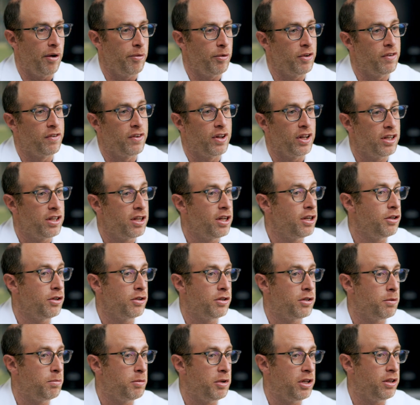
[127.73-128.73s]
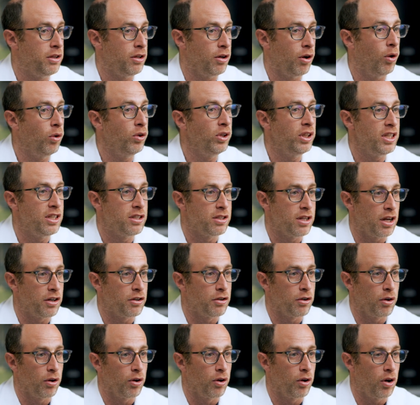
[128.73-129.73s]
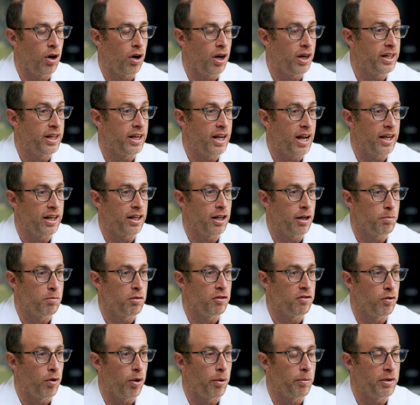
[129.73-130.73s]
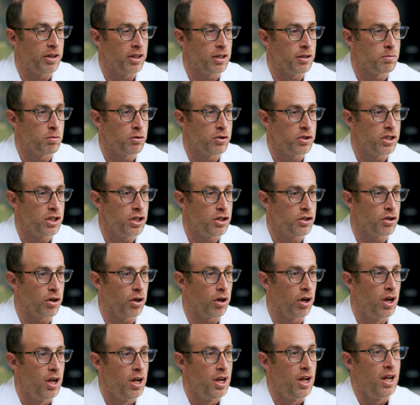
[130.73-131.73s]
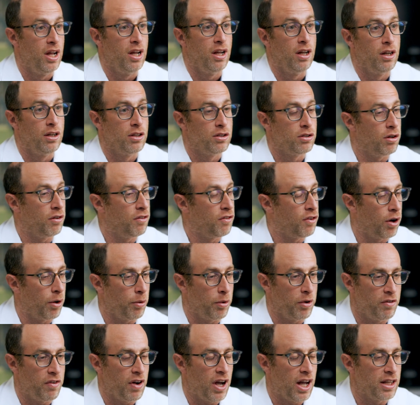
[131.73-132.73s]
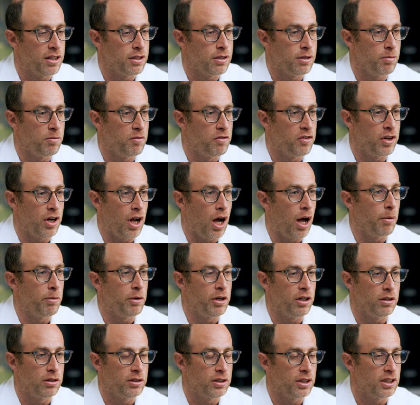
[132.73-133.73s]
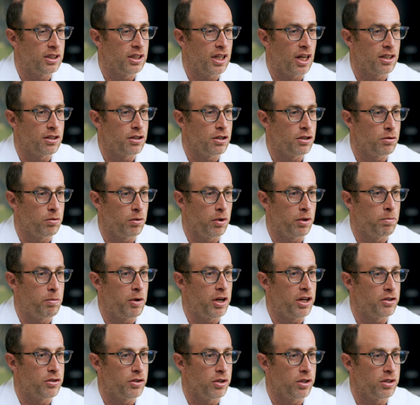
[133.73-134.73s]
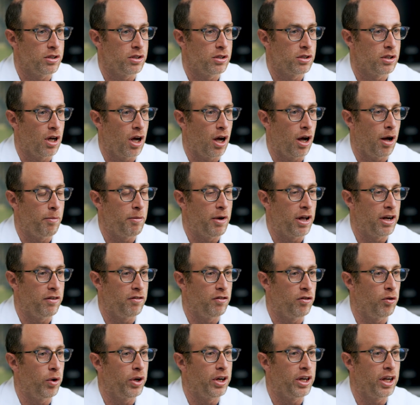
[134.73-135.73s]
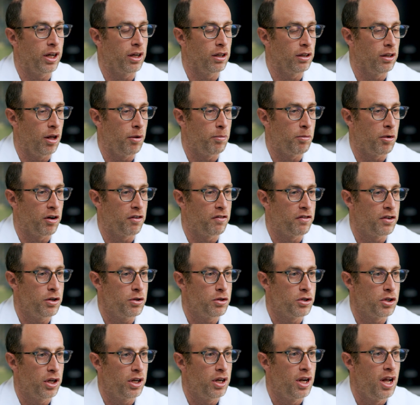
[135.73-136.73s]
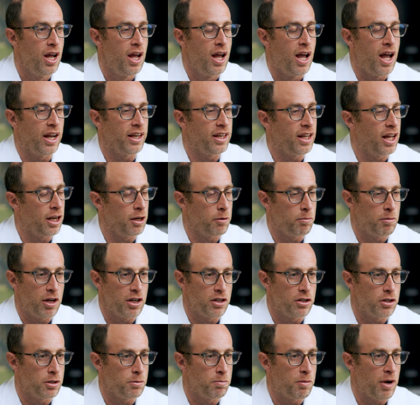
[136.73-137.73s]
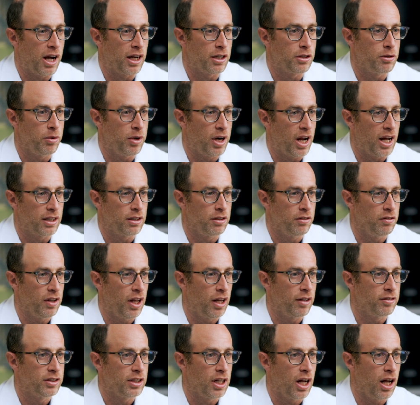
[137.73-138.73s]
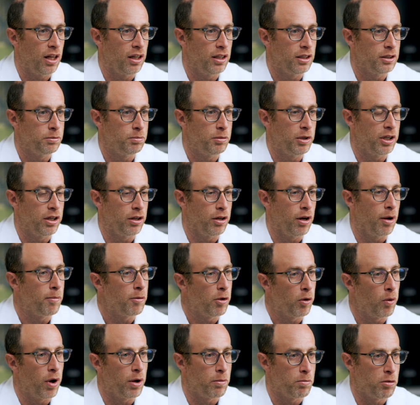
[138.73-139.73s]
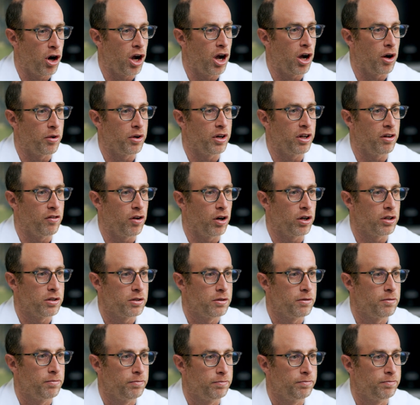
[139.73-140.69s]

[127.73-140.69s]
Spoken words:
and we've continued to be the only center in Connecticut performing this procedure. So far, we've had some phenomenal successes with patients, and avoiding a lumbar fusion and getting patients back to an active lifestyle has been a #1 priority of ours.